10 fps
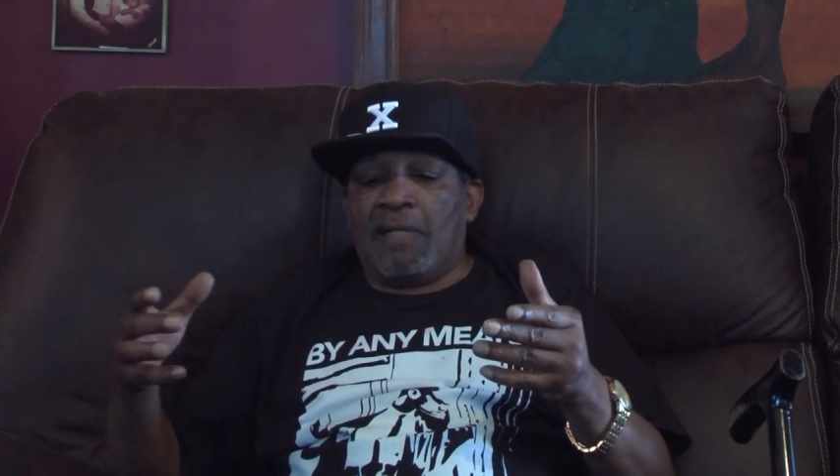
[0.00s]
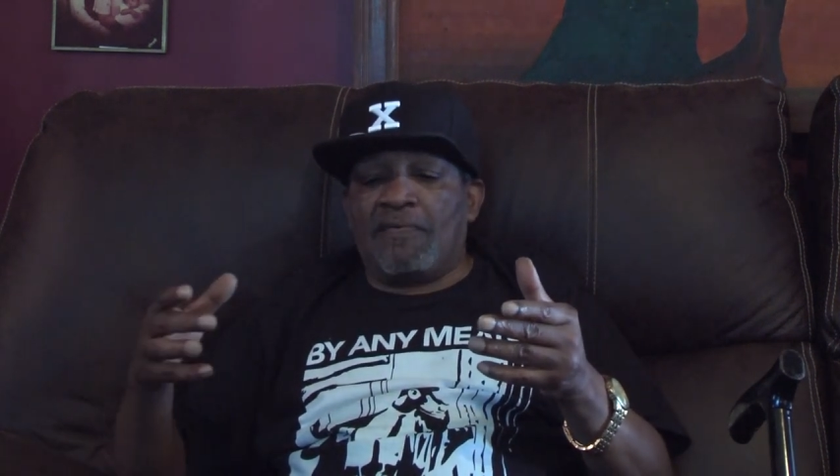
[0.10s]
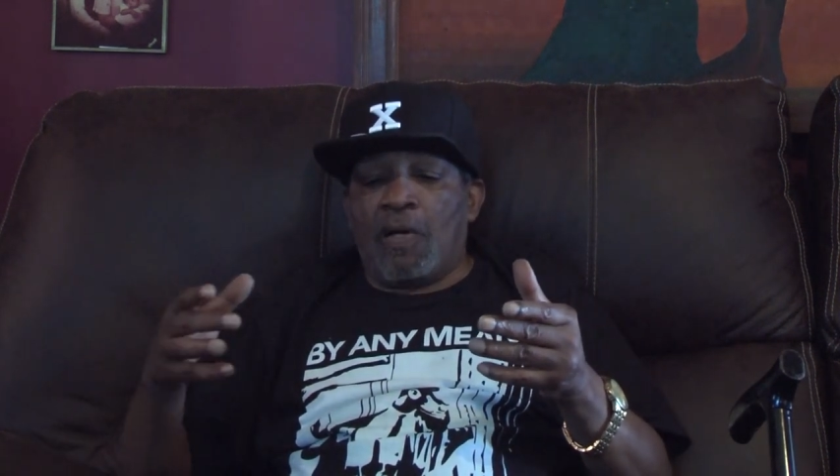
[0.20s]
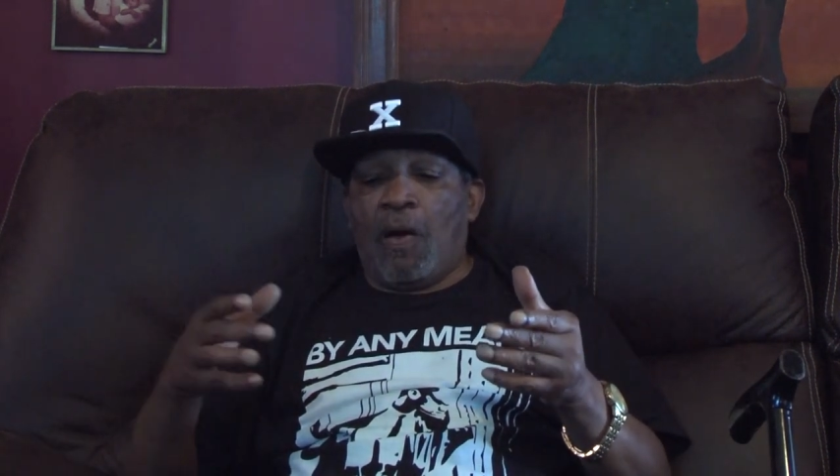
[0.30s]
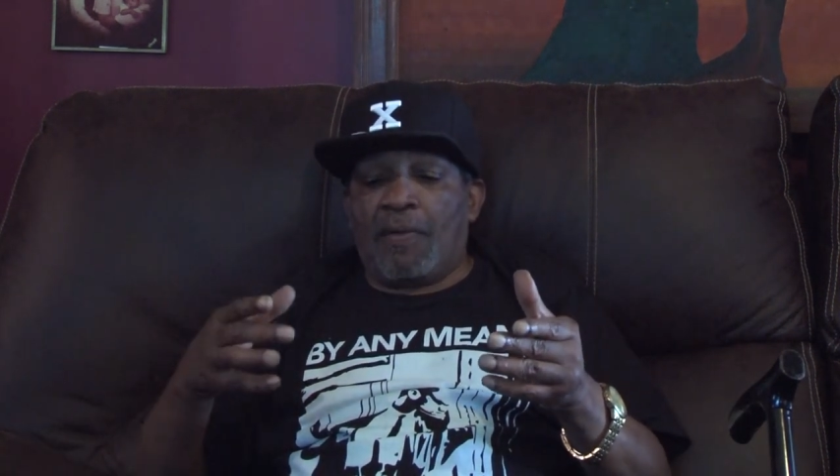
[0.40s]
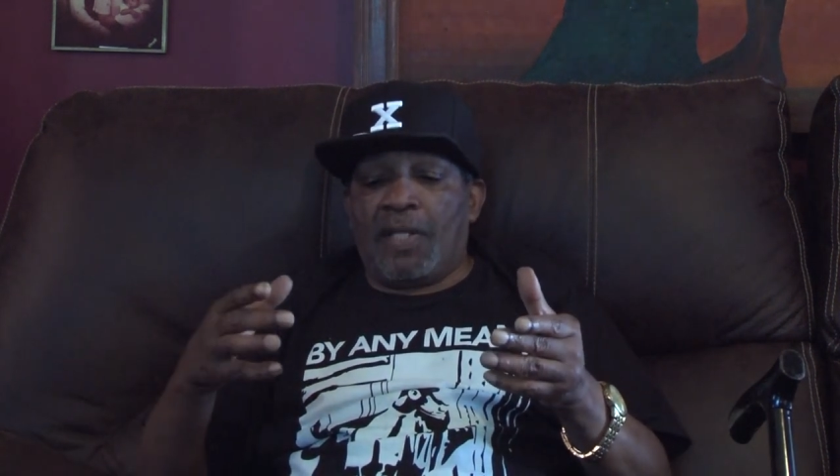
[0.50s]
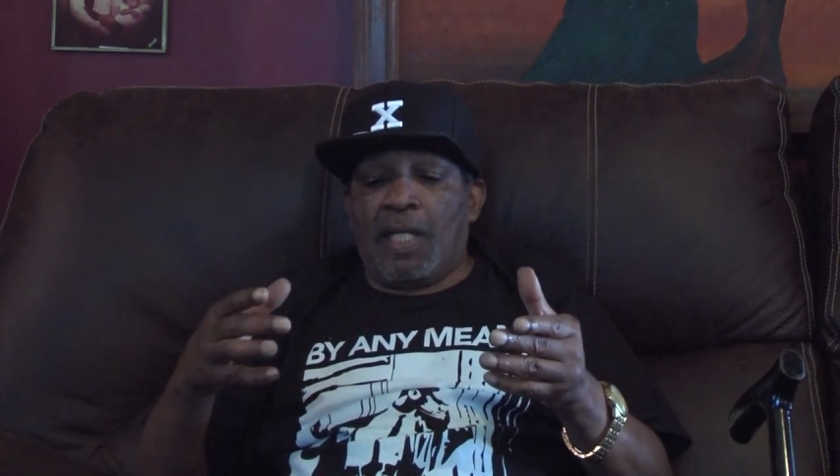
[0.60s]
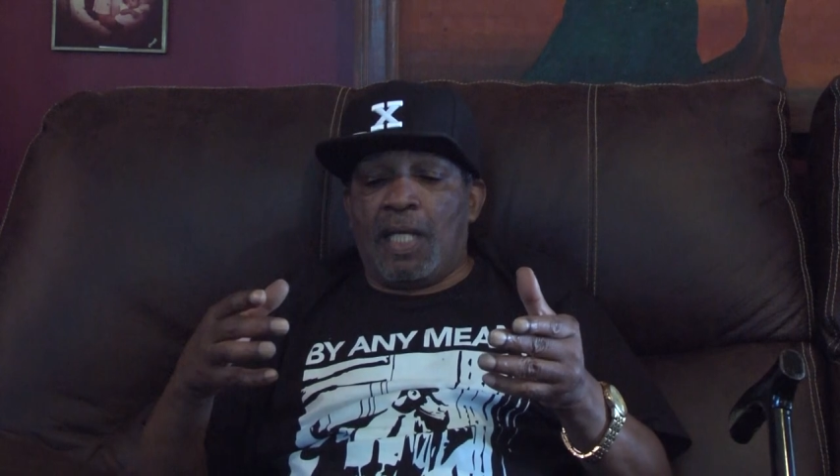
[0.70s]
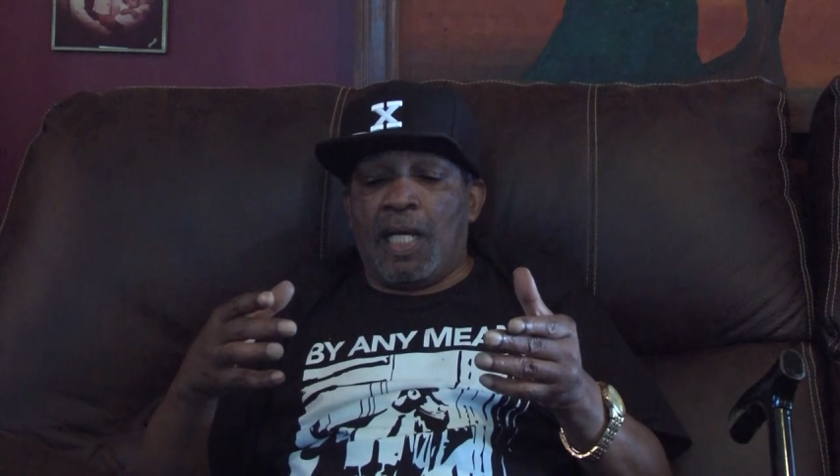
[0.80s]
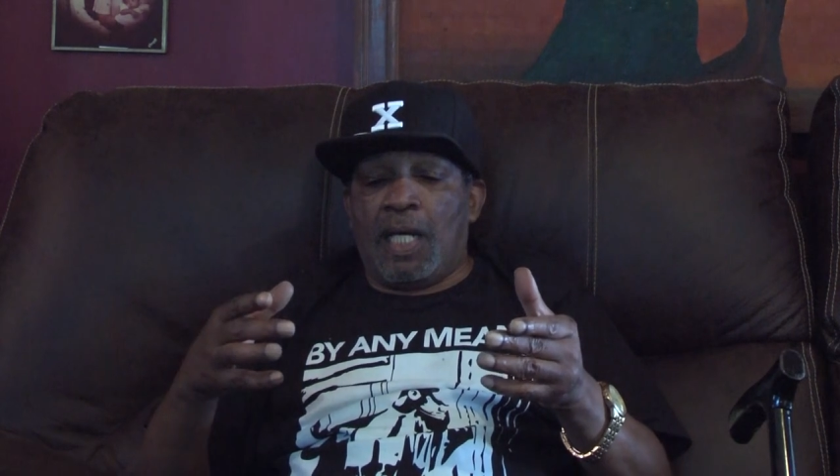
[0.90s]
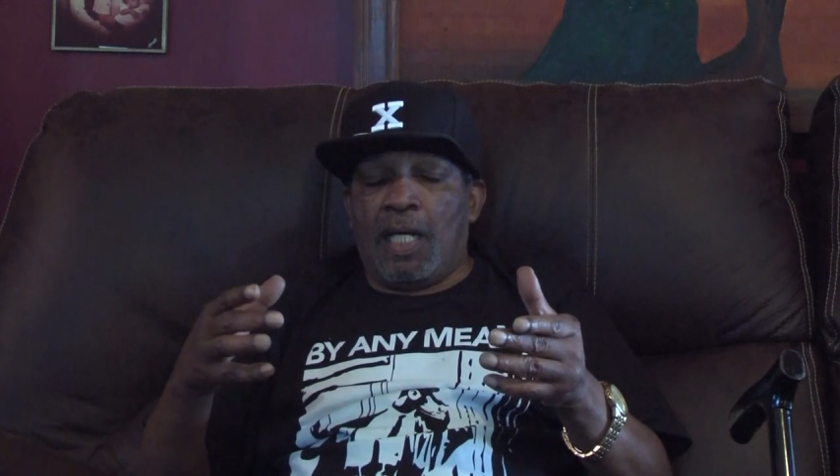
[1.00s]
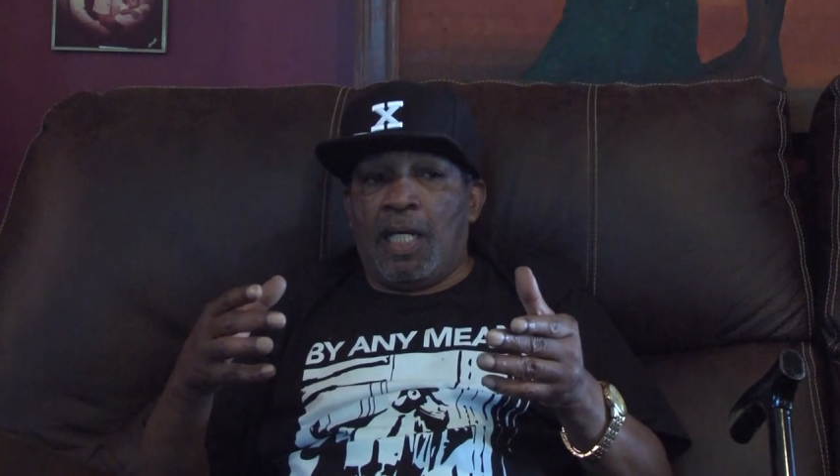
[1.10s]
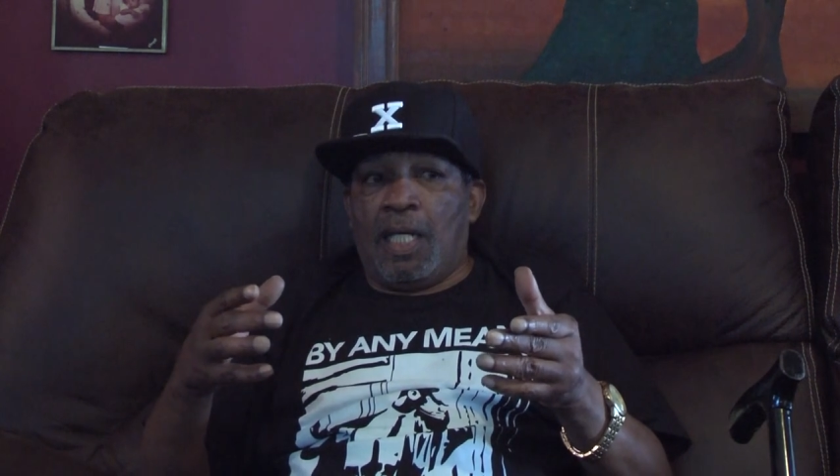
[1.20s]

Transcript: given all the uh,